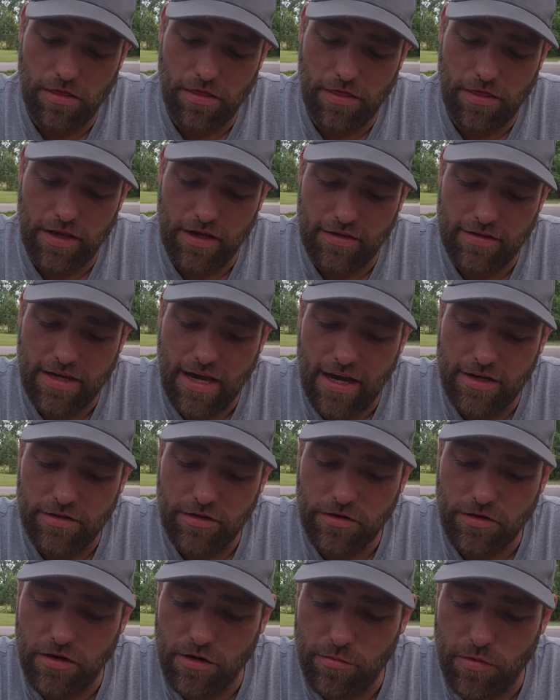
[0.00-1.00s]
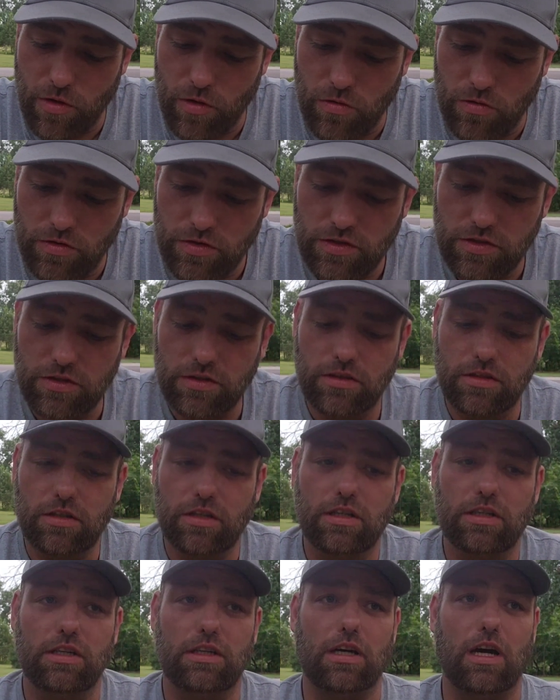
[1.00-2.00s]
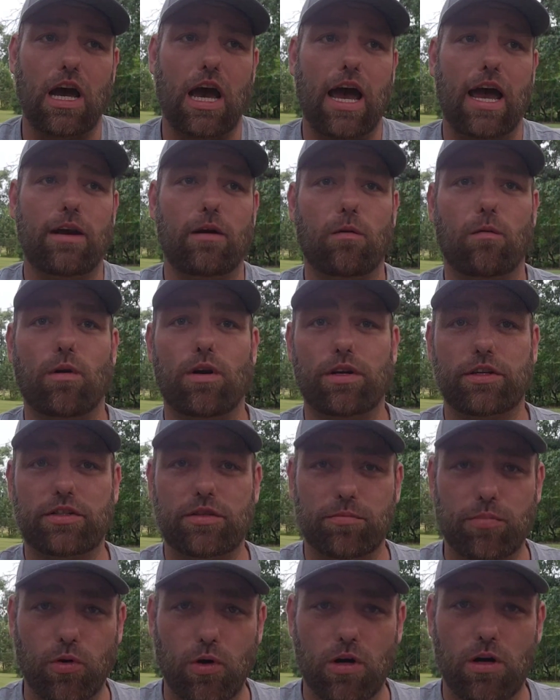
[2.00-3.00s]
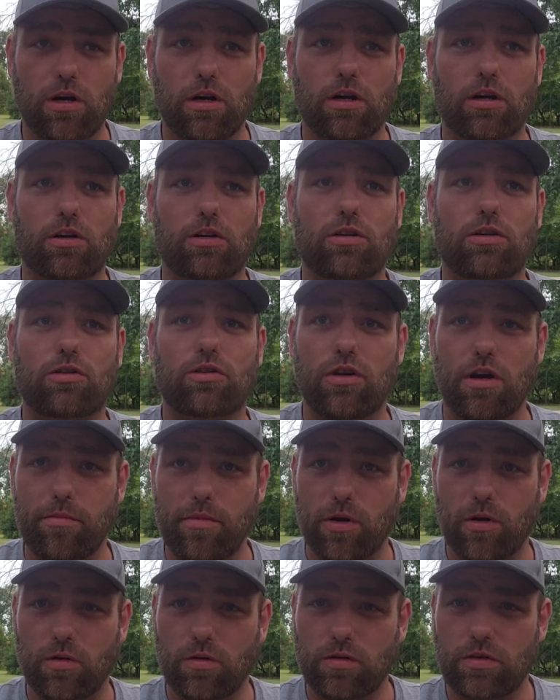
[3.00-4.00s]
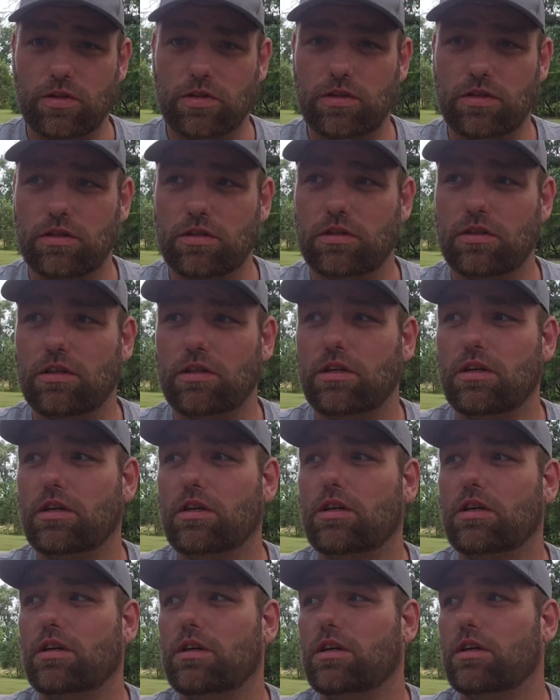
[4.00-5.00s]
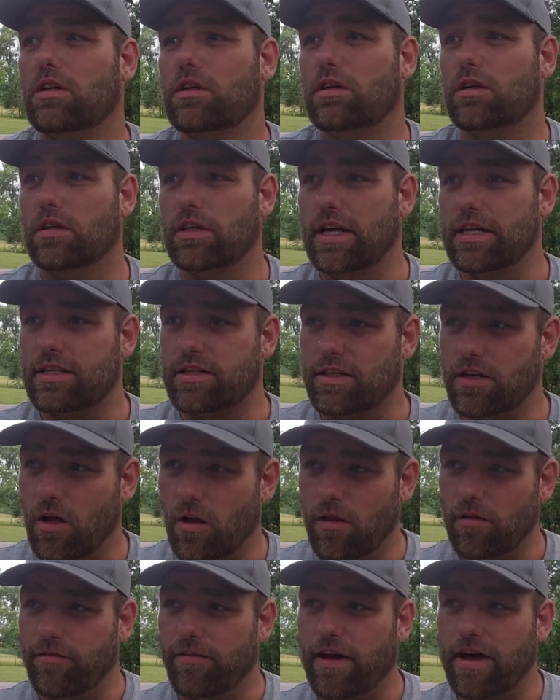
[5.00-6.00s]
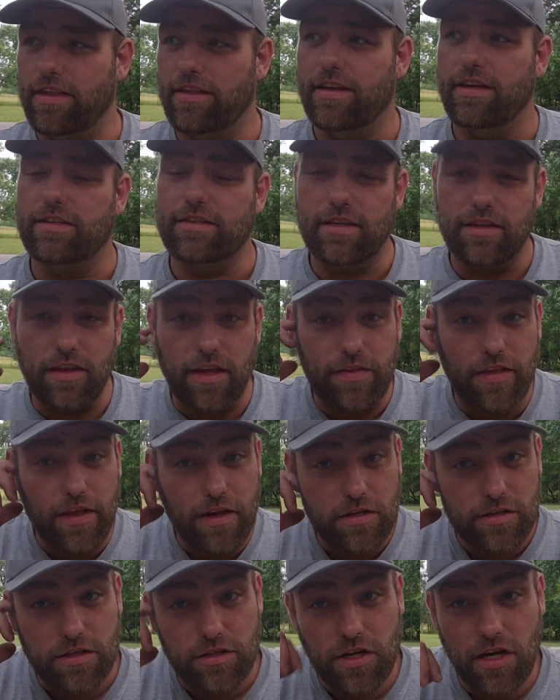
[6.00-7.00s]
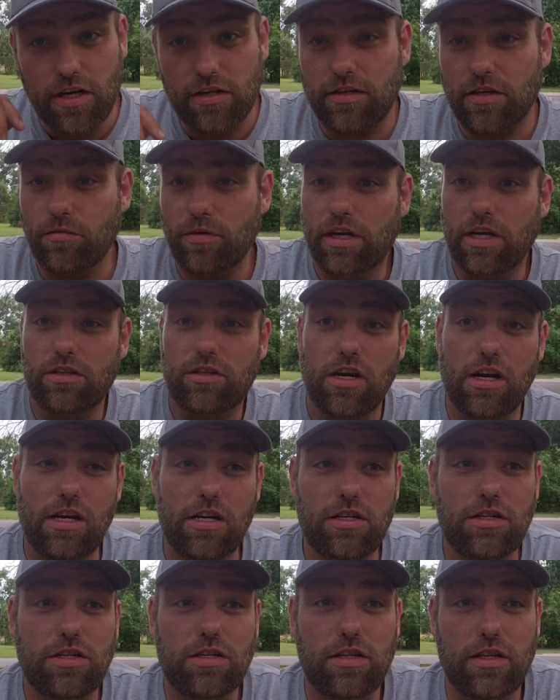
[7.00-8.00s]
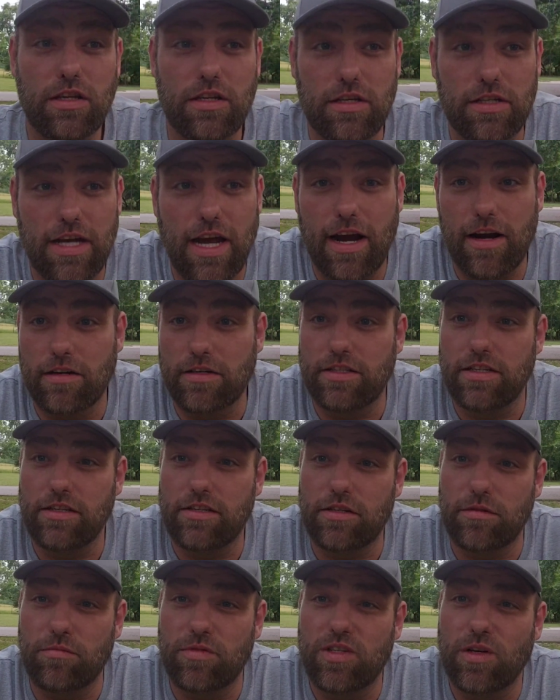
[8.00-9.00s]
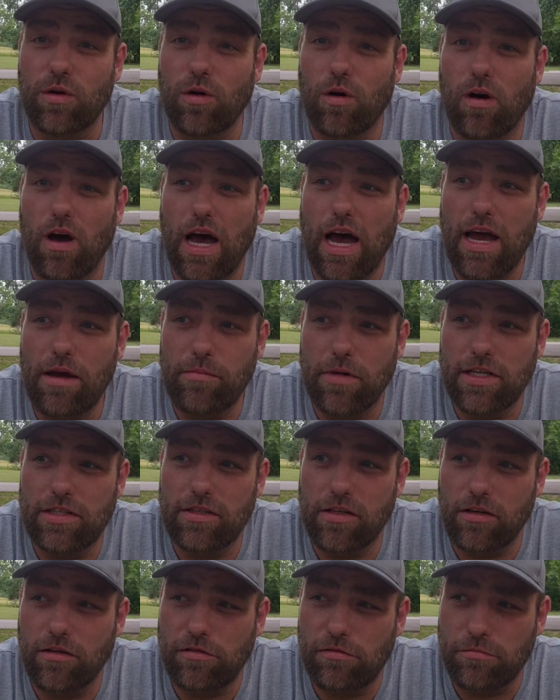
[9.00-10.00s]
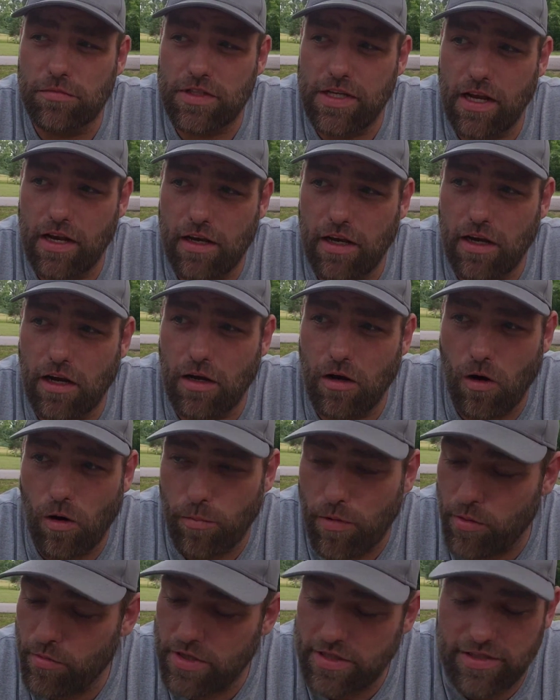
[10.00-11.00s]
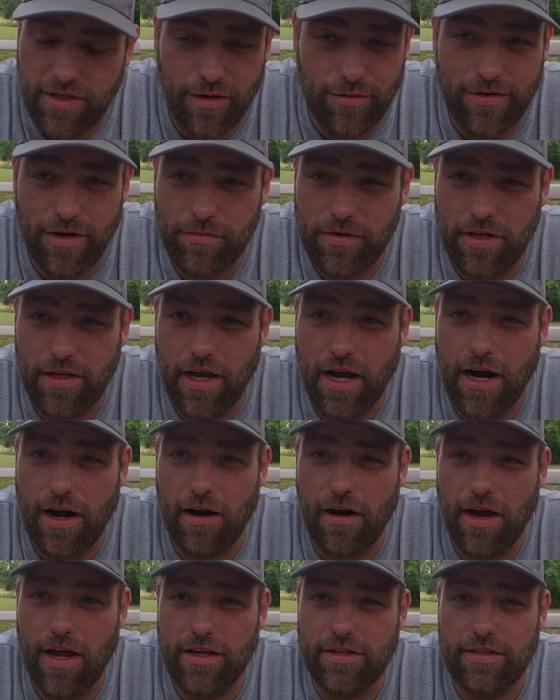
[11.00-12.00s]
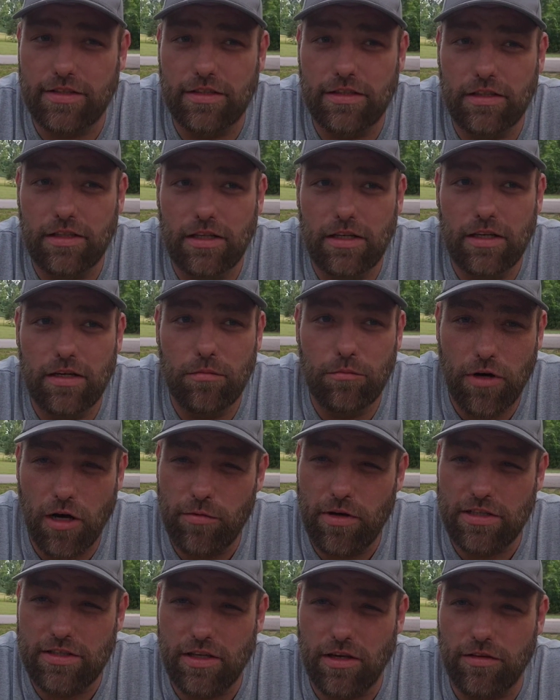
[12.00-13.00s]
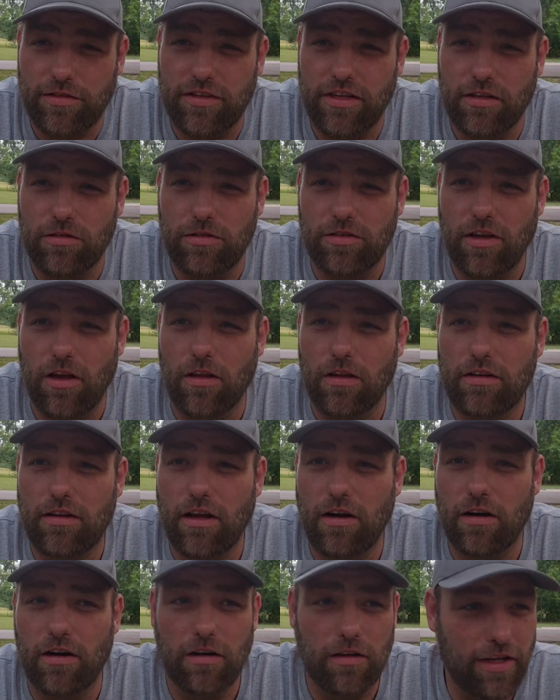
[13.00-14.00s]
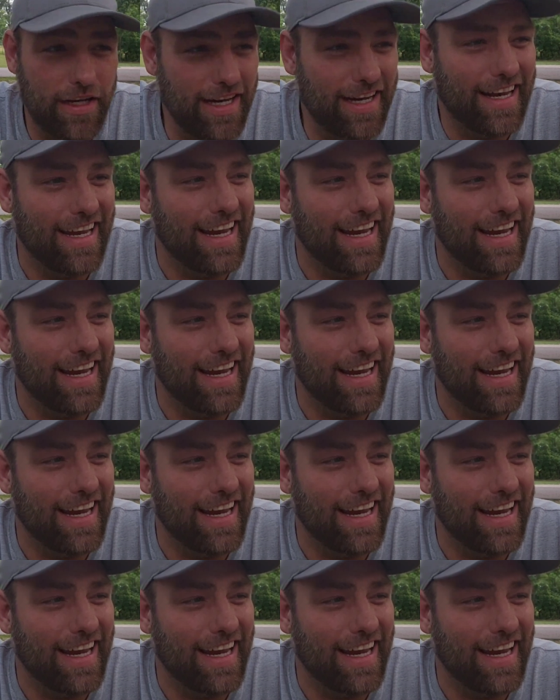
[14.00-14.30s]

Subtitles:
these guys are criminals, I don't want to support criminals, let's nullify this, and then there's a chance that we could change the entire system. So I myself am standing all by myself up to the IRS, by myself, single solitarily.